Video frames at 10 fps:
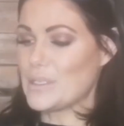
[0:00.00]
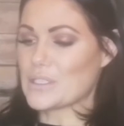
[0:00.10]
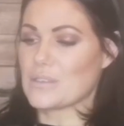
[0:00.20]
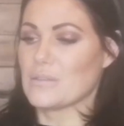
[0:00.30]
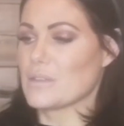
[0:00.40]

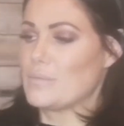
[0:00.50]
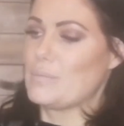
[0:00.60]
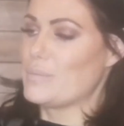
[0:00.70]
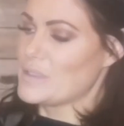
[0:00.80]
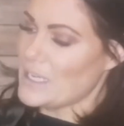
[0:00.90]
picture, the
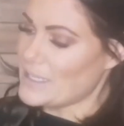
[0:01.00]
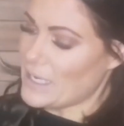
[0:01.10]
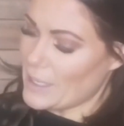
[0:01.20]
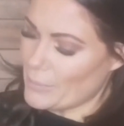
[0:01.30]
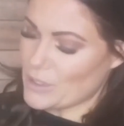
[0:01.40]
side that
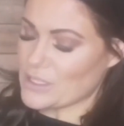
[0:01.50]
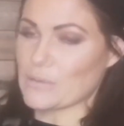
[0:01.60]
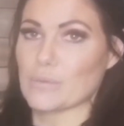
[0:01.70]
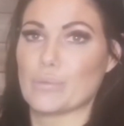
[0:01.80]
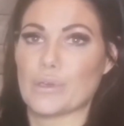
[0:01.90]
I personally
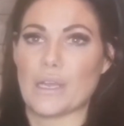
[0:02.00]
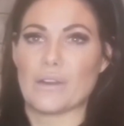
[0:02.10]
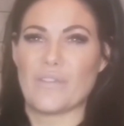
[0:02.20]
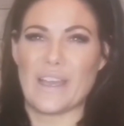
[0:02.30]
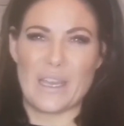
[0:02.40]
would put out
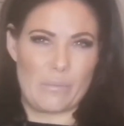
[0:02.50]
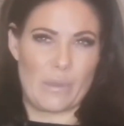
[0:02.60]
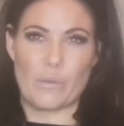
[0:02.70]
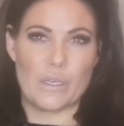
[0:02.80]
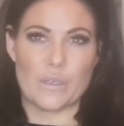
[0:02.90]
if I had it in
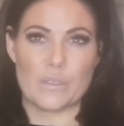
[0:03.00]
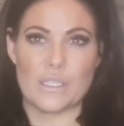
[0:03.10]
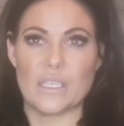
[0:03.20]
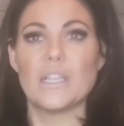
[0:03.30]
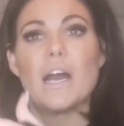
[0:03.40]
my
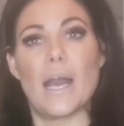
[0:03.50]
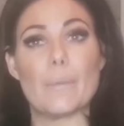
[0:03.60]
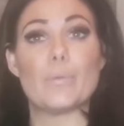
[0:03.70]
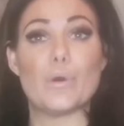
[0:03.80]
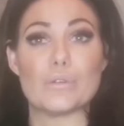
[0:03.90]
windowsill, I
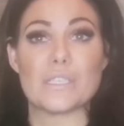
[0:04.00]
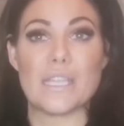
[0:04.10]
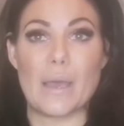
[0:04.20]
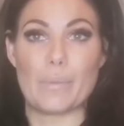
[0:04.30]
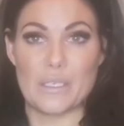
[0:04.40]
posted
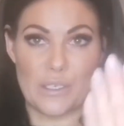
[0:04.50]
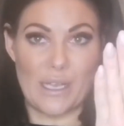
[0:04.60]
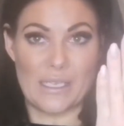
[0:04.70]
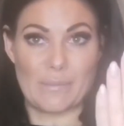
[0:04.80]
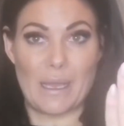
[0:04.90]
that picture
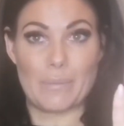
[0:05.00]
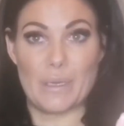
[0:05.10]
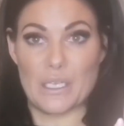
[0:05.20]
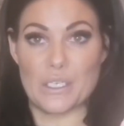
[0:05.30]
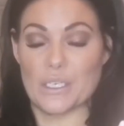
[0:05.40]
as my
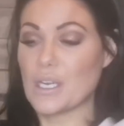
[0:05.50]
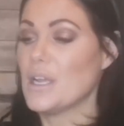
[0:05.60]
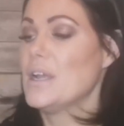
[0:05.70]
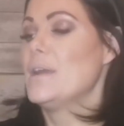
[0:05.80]
picture.